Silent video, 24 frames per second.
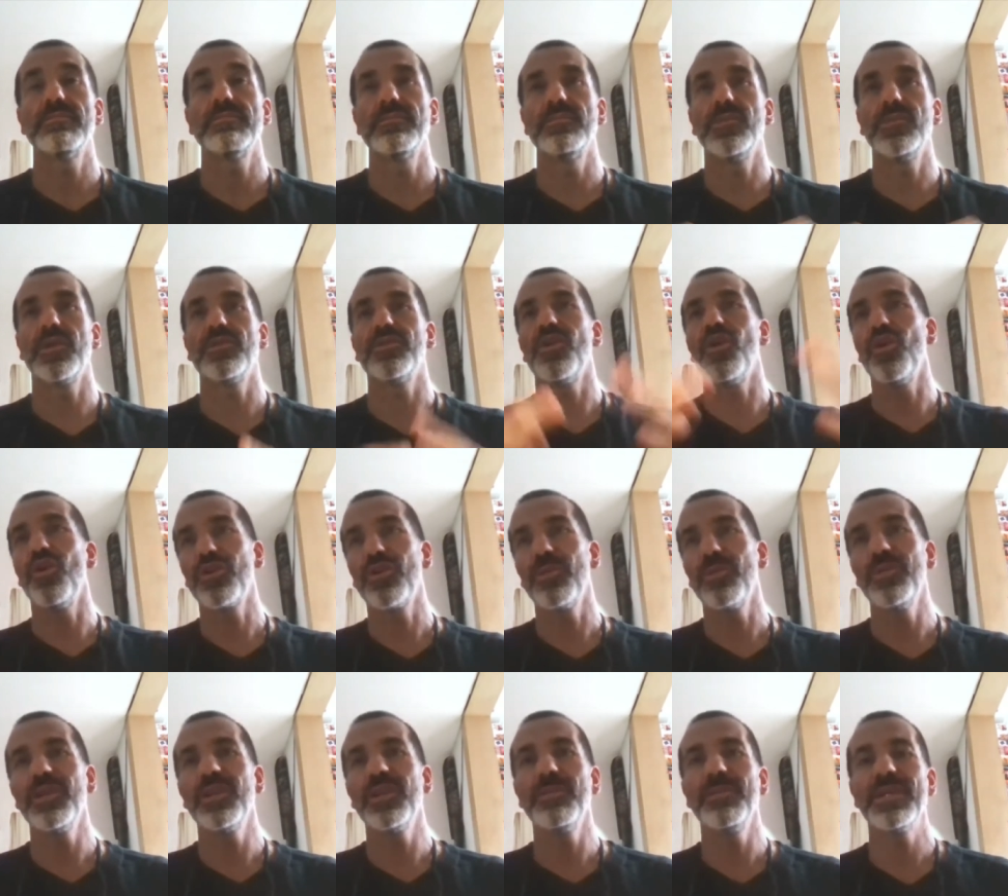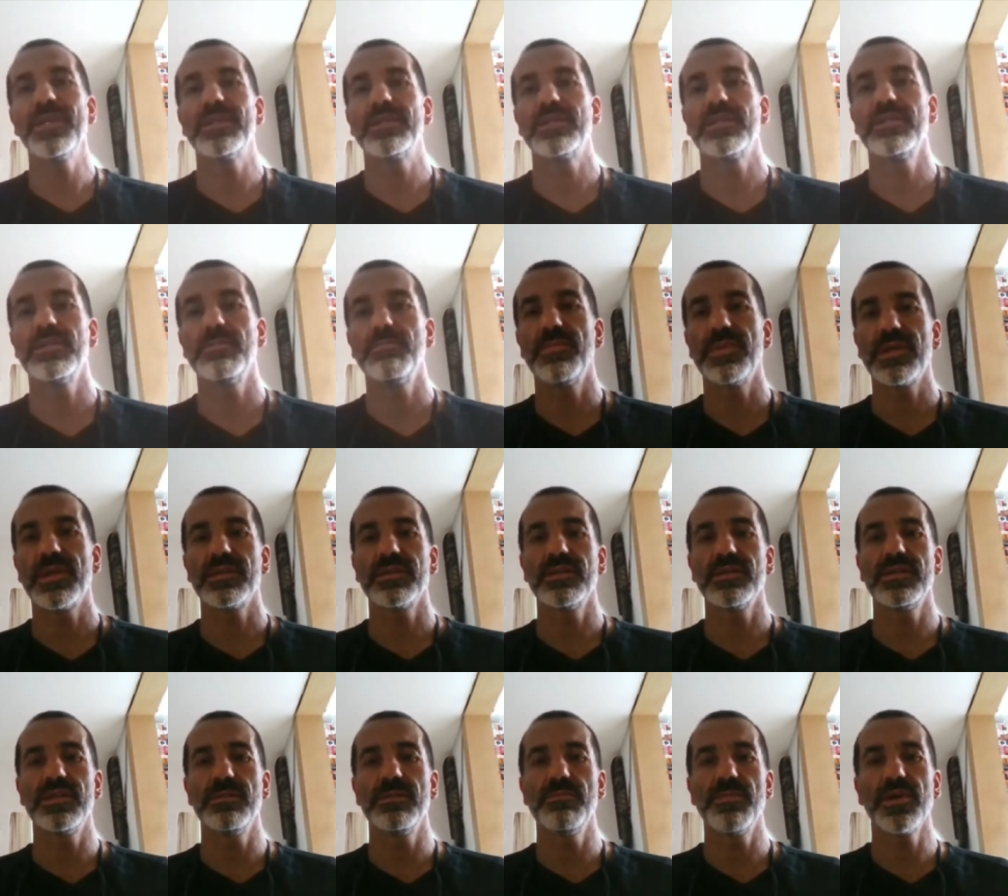not the whole community because because
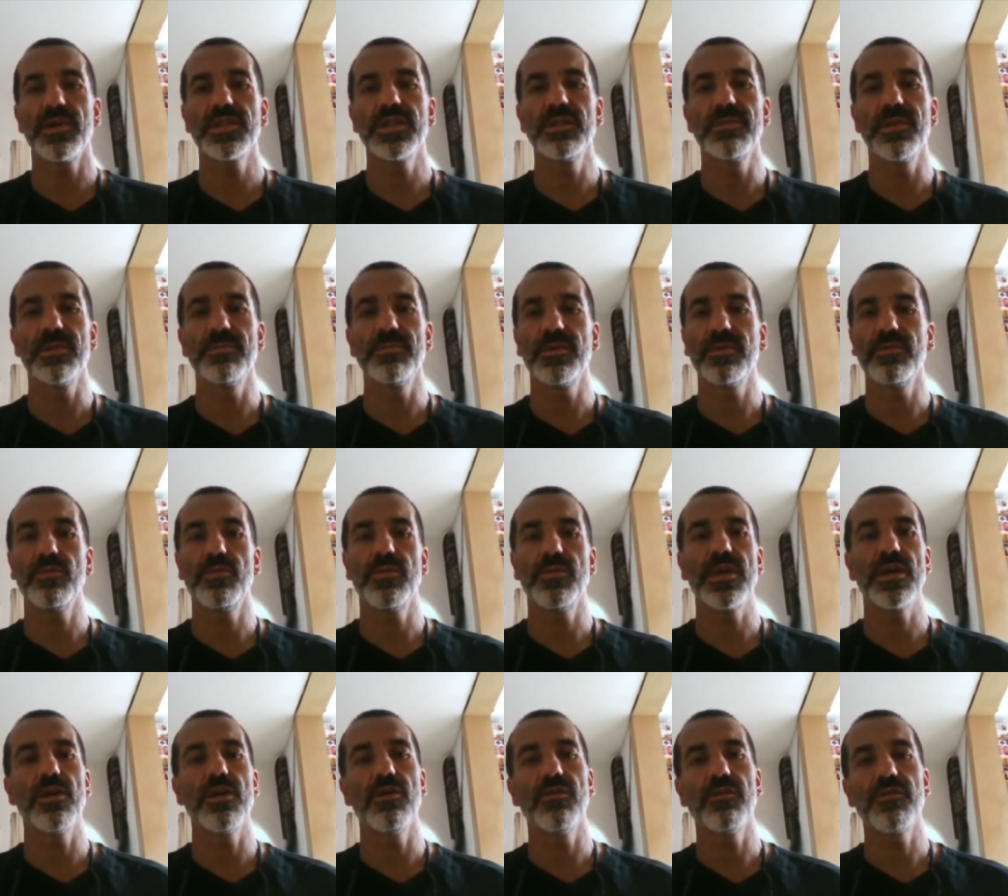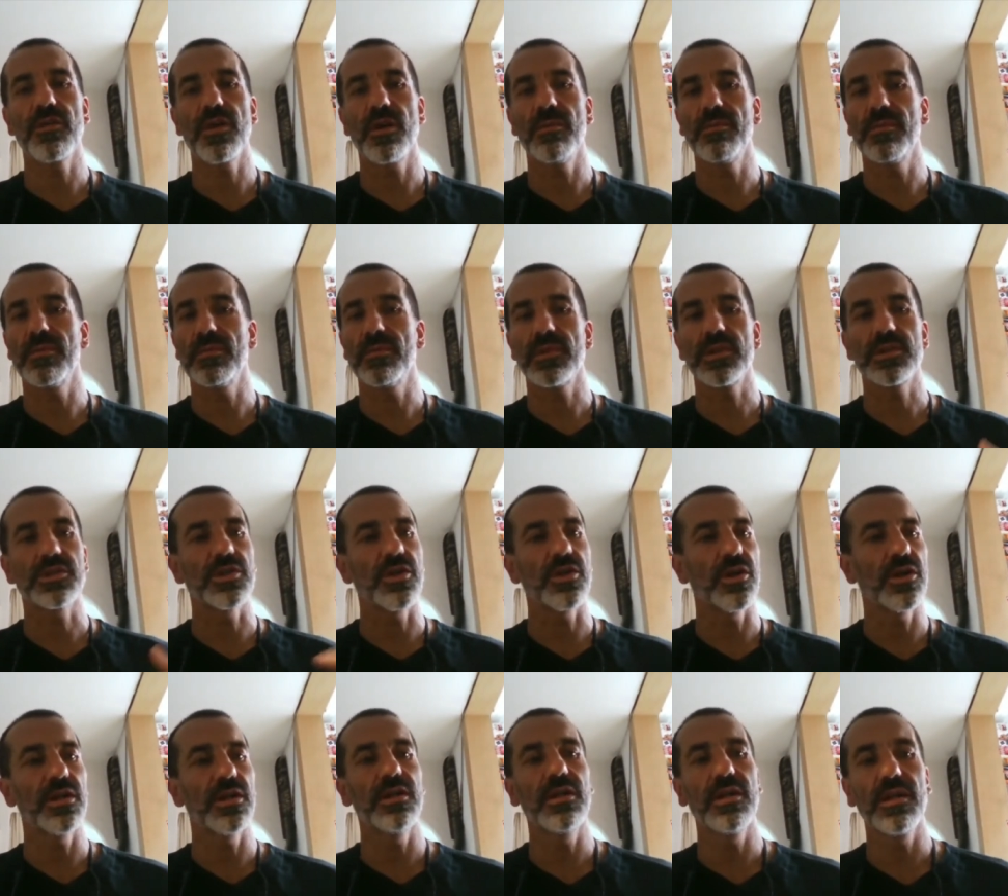it's impossible, but we go from
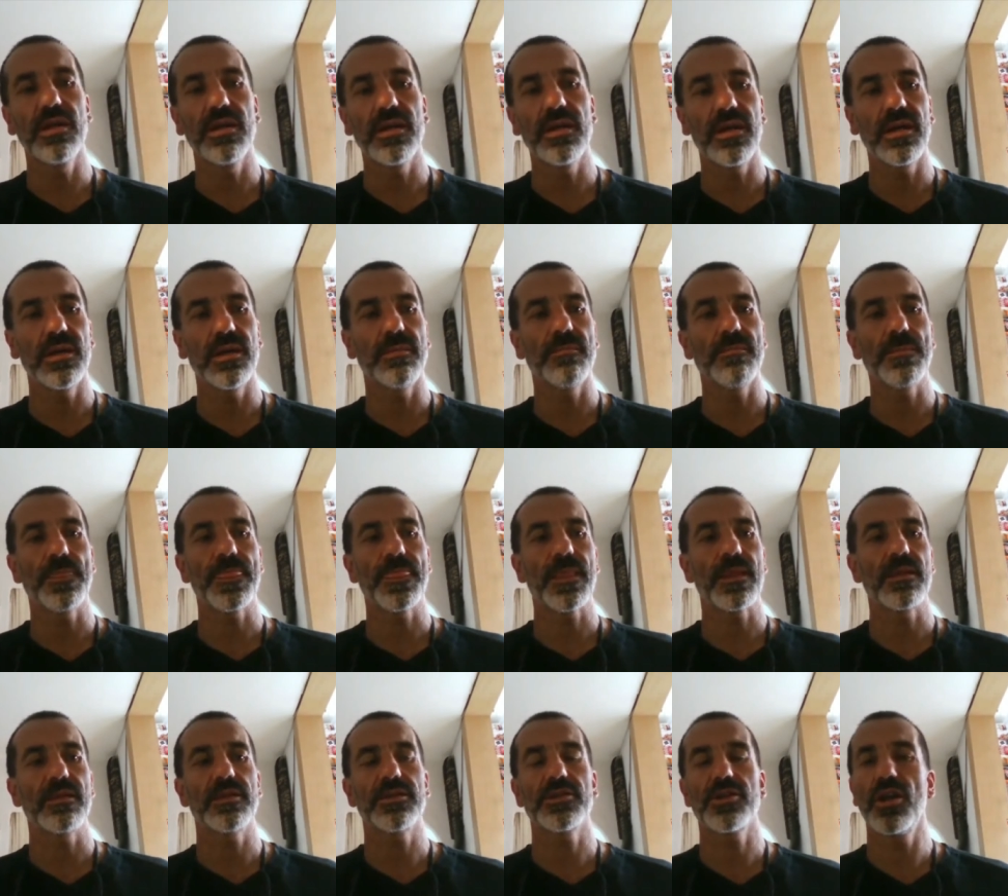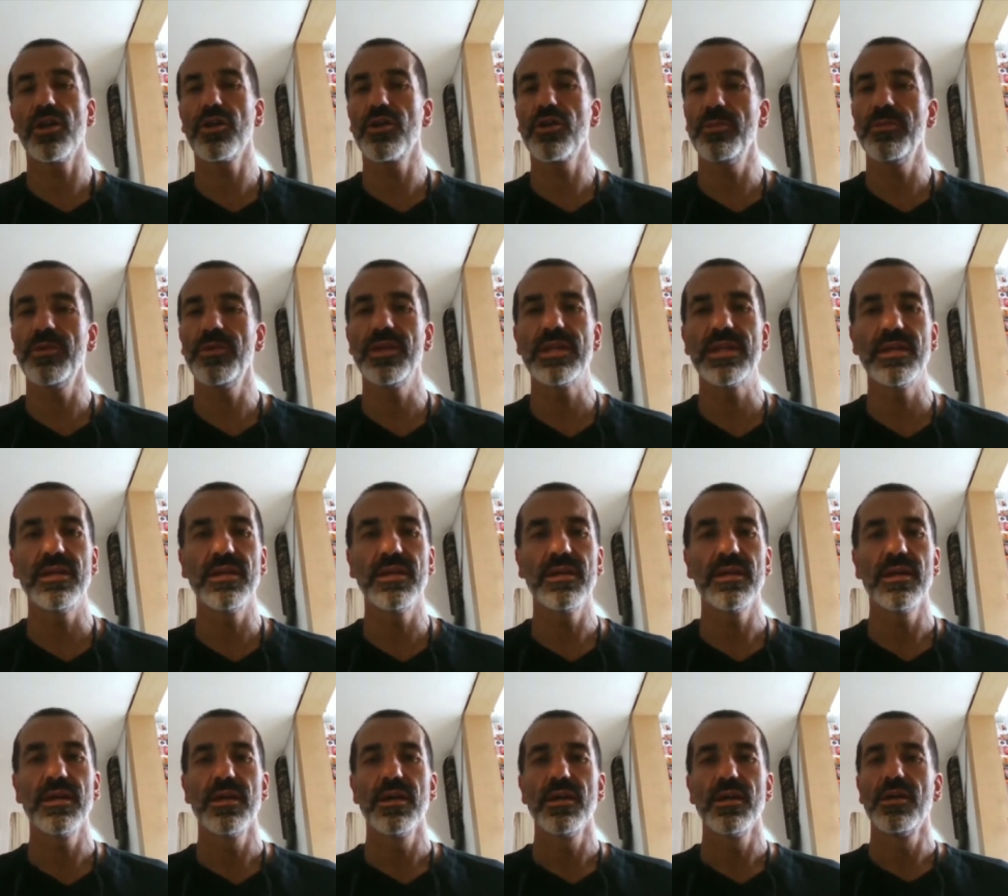soil um, the soil
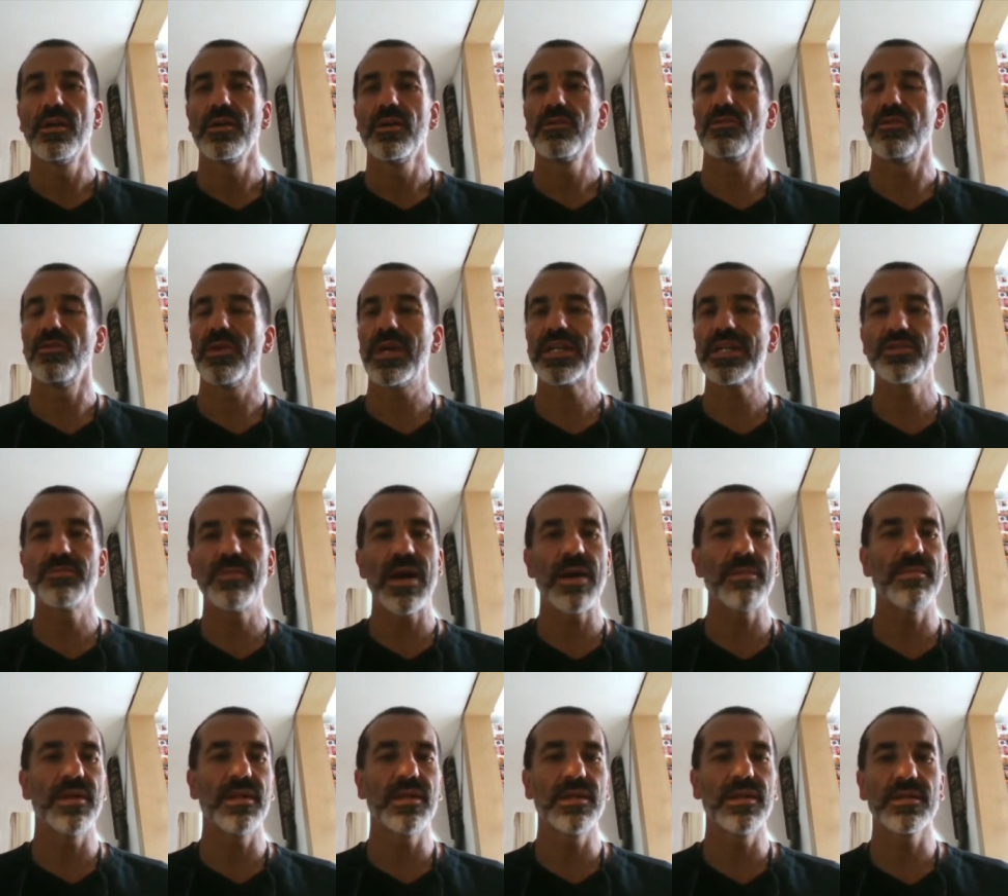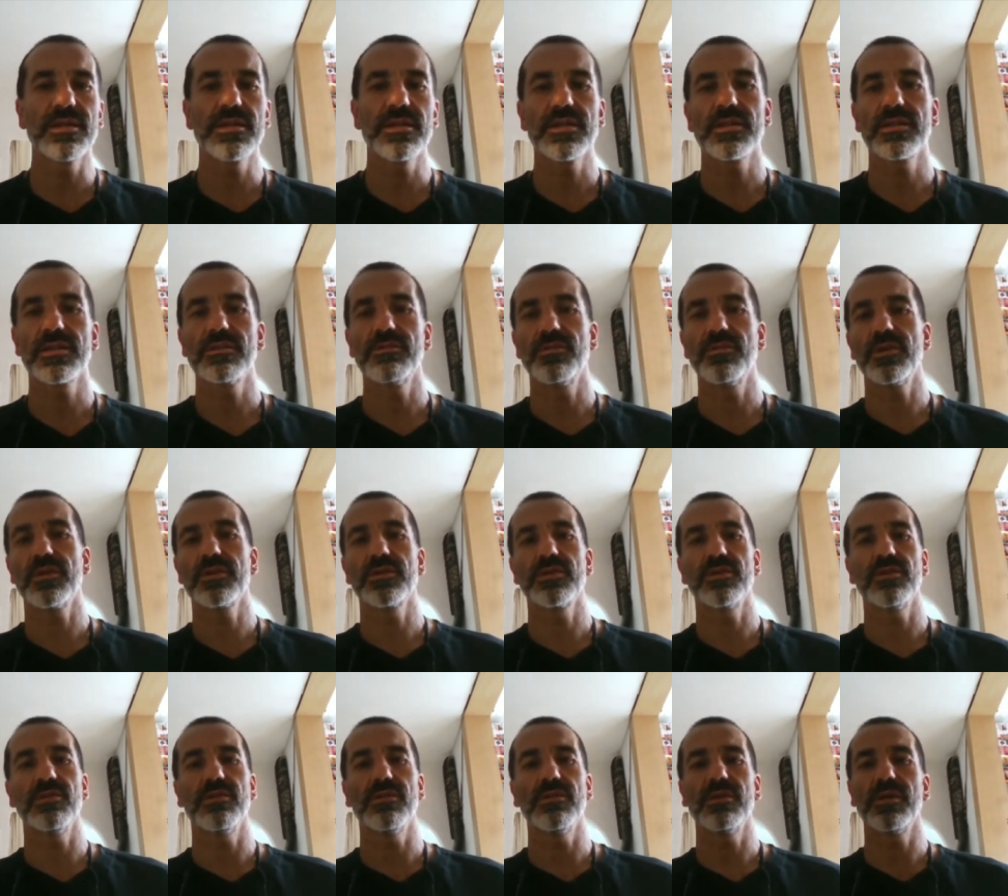community to large mammals. We
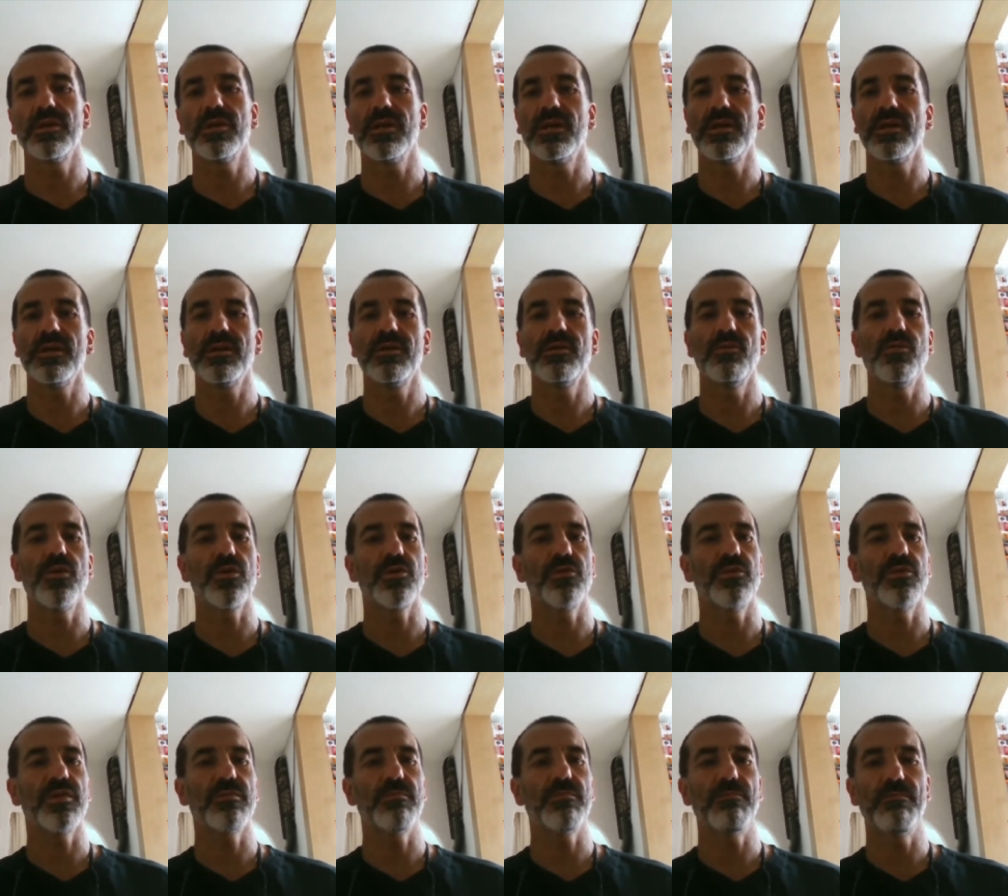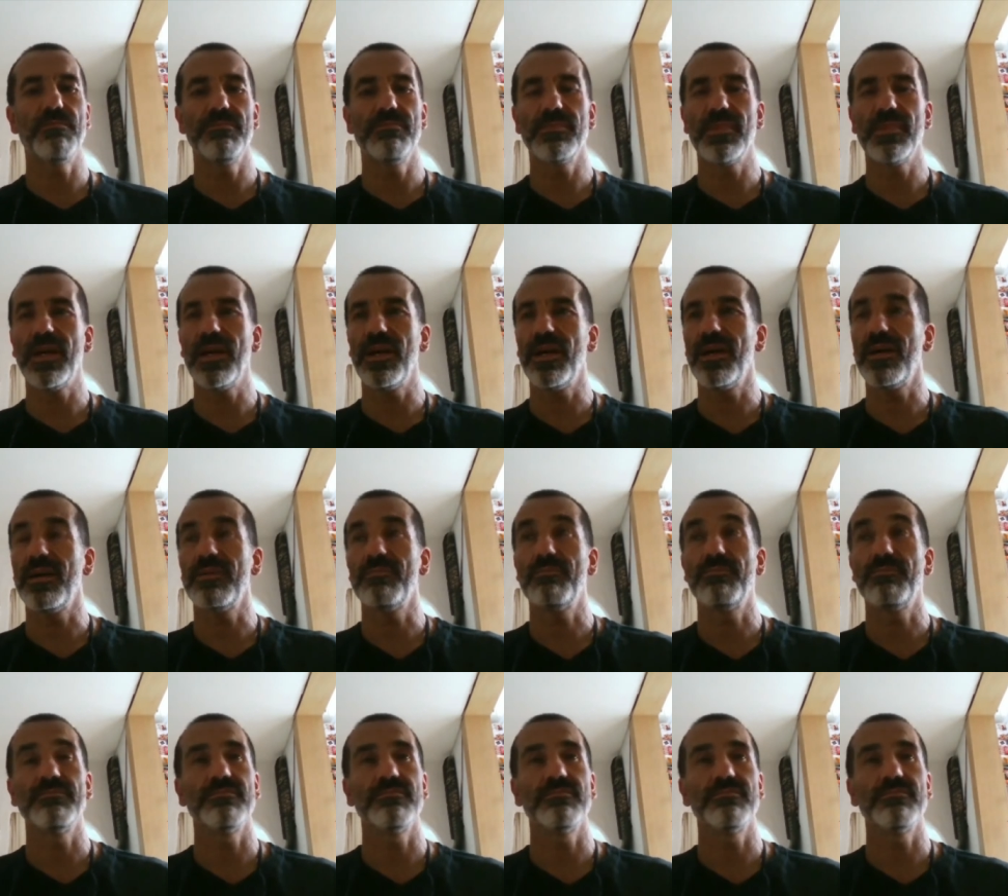also uh, work with uh,